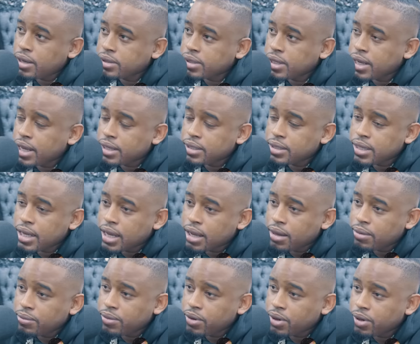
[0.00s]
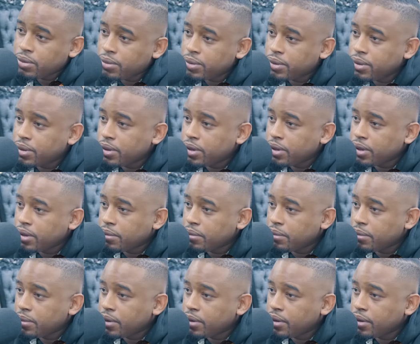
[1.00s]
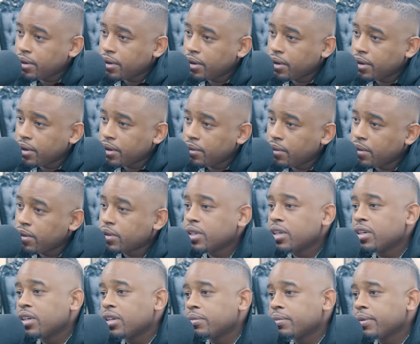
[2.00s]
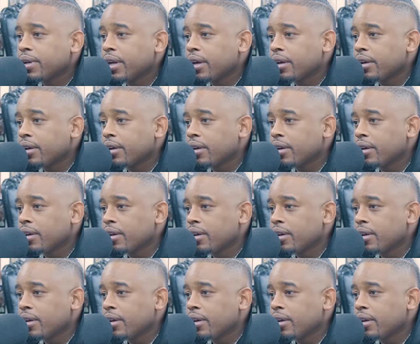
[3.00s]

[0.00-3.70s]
lost a lot of time fucking with uh uh what was her husband name?